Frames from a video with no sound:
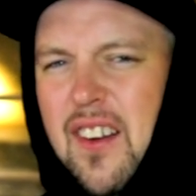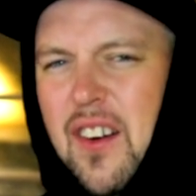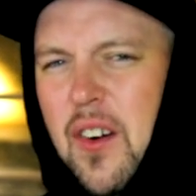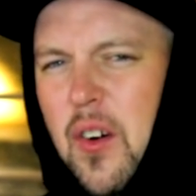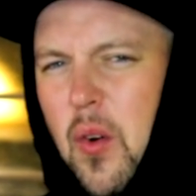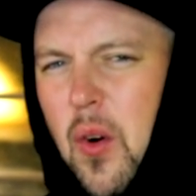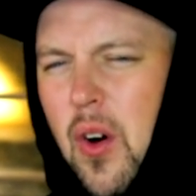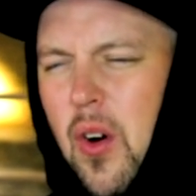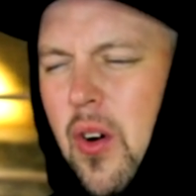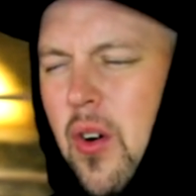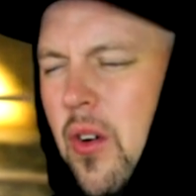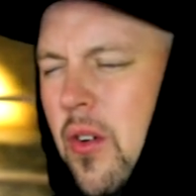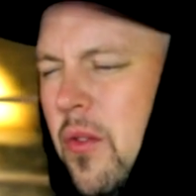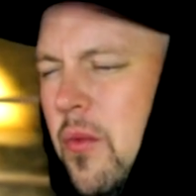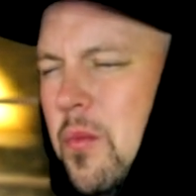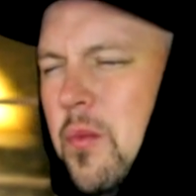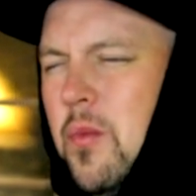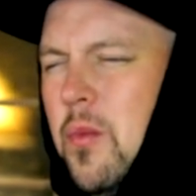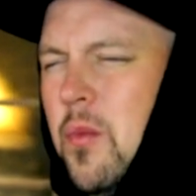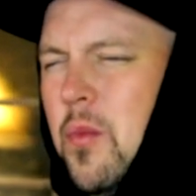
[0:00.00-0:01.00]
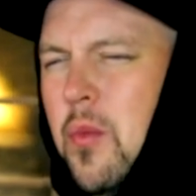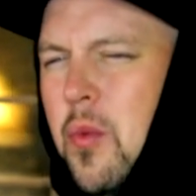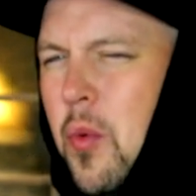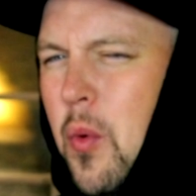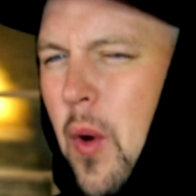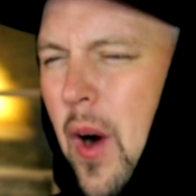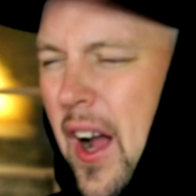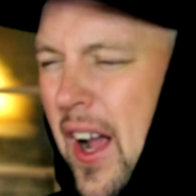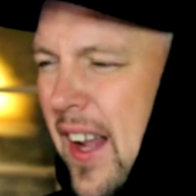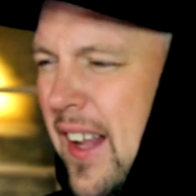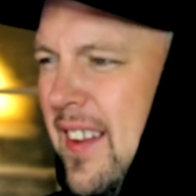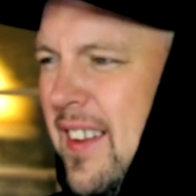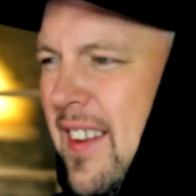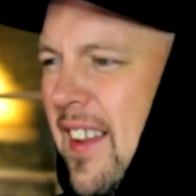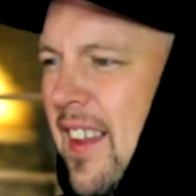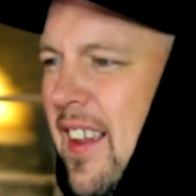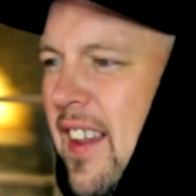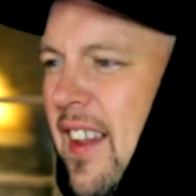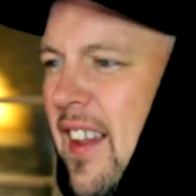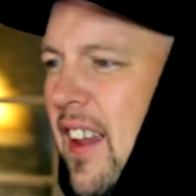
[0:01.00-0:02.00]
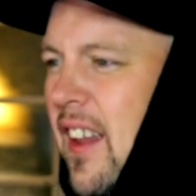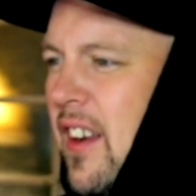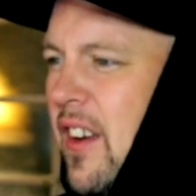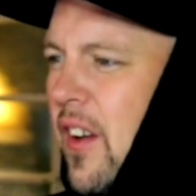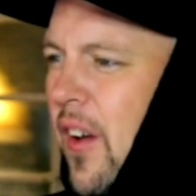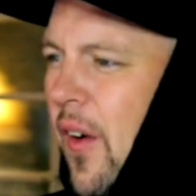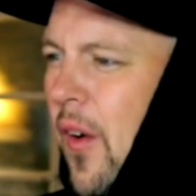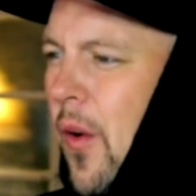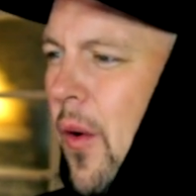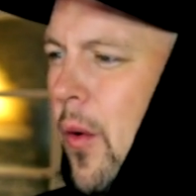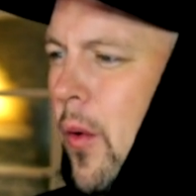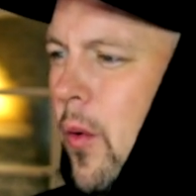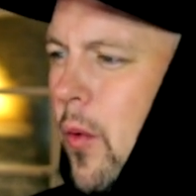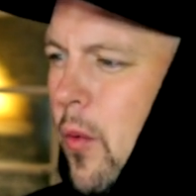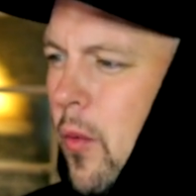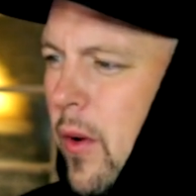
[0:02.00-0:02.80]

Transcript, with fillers: Girl, what? No,